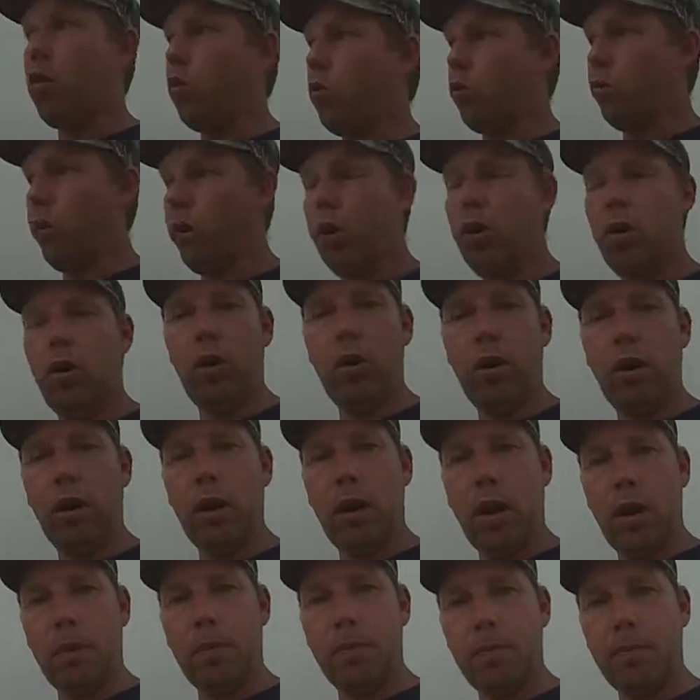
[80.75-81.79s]
Rehook it
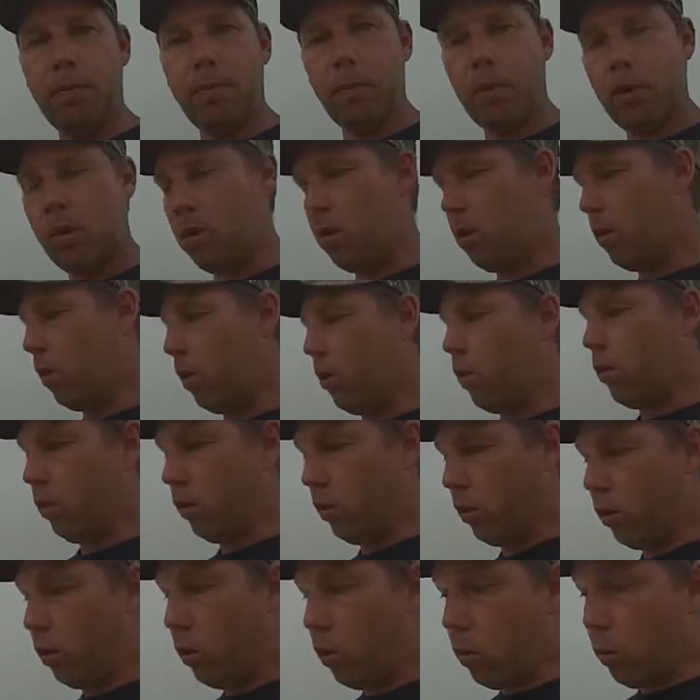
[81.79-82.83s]
up. You're
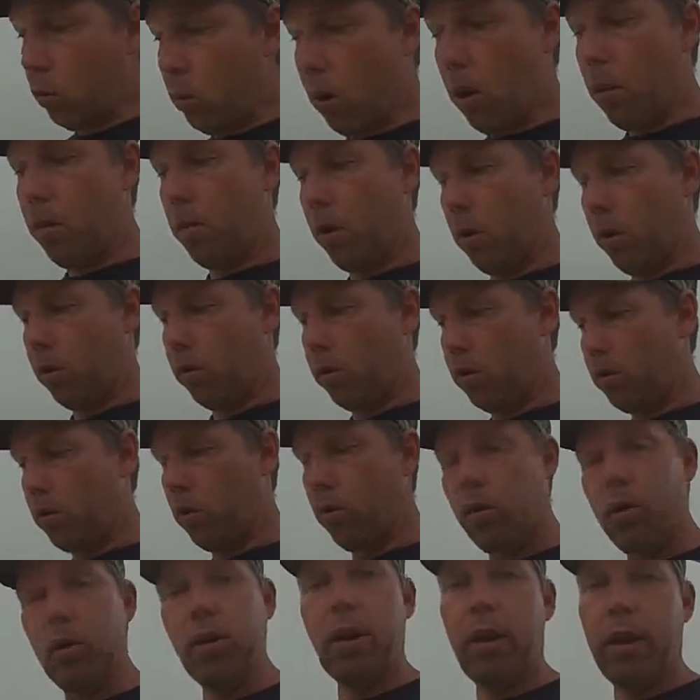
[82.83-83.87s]
going to go to Walmart
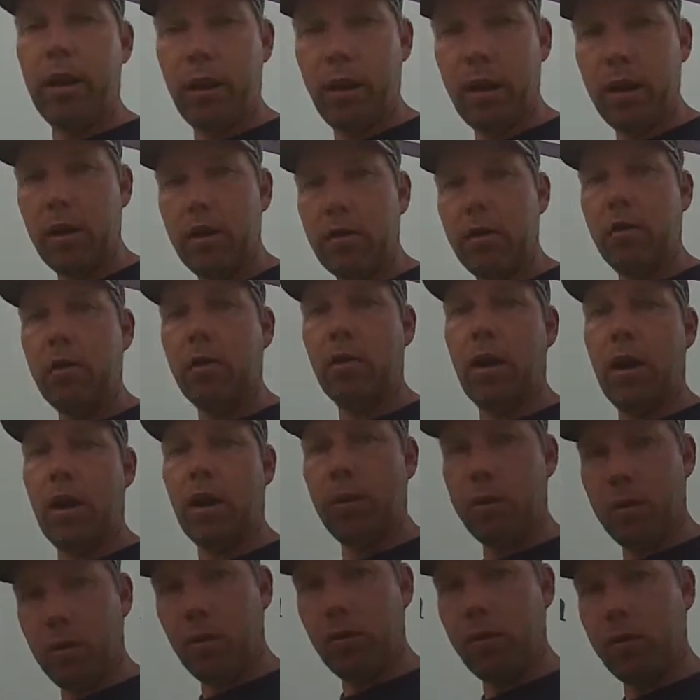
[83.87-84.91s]
or any other
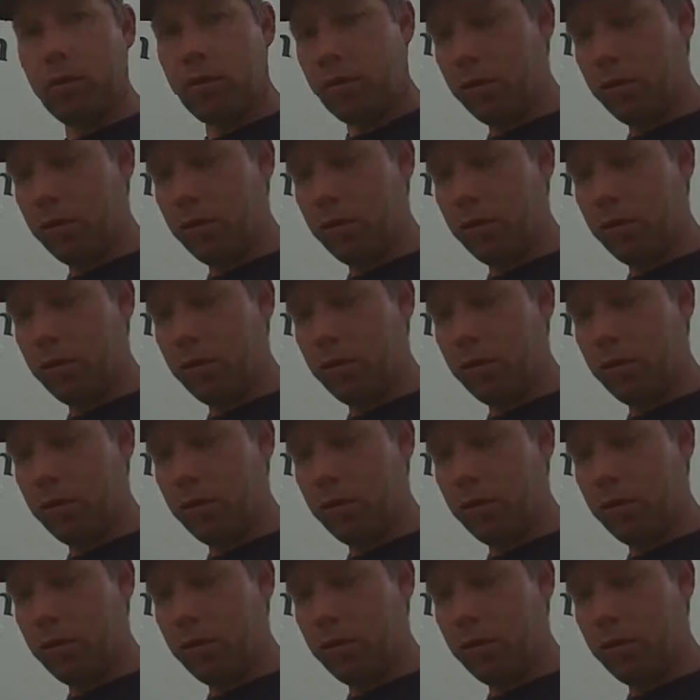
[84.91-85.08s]
automotive